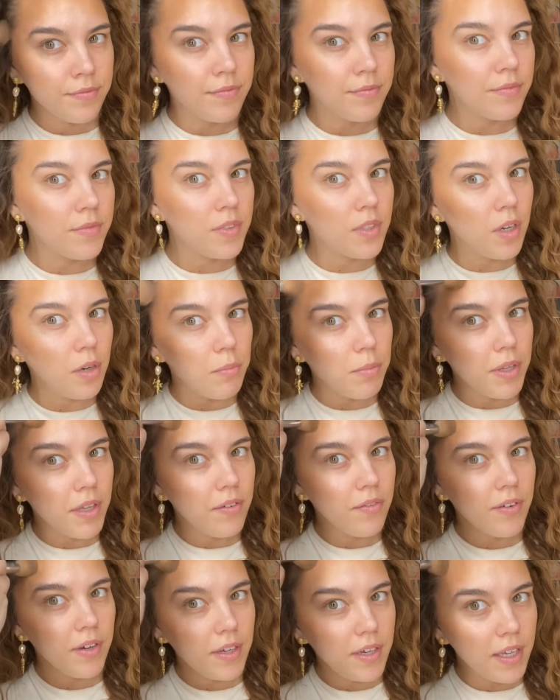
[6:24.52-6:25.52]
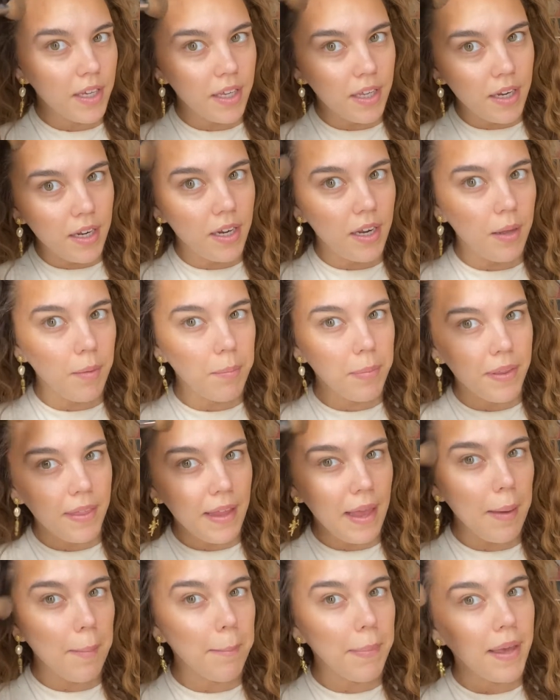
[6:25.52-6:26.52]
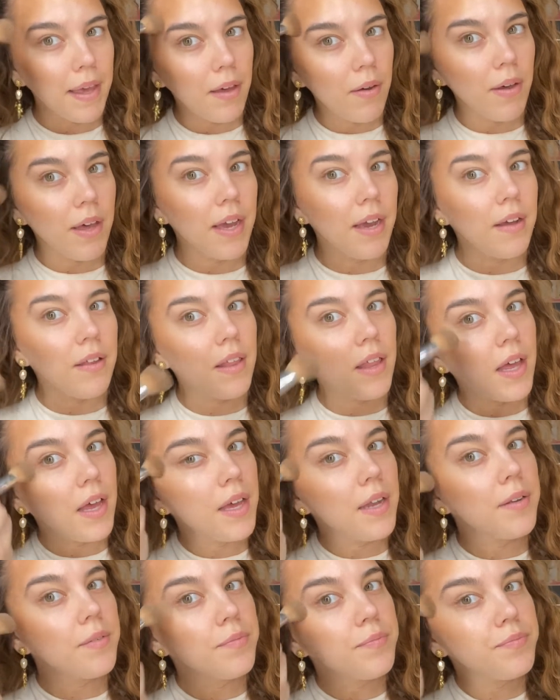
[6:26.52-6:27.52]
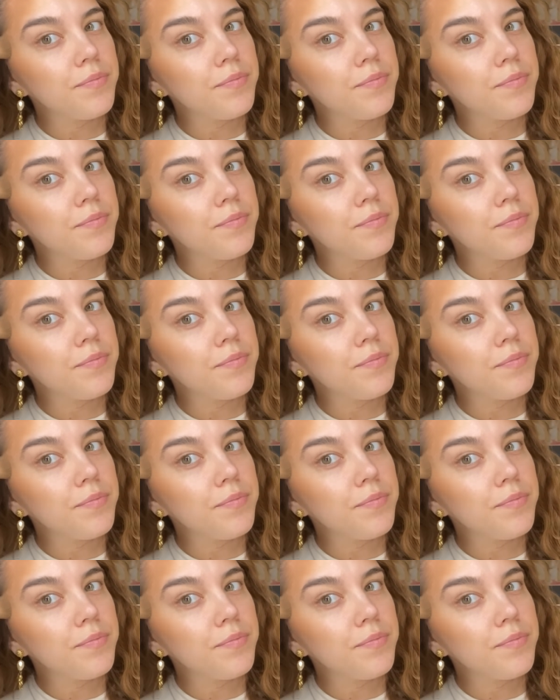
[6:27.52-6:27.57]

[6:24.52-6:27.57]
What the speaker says: And don't be afraid to get it up in that pale hairline.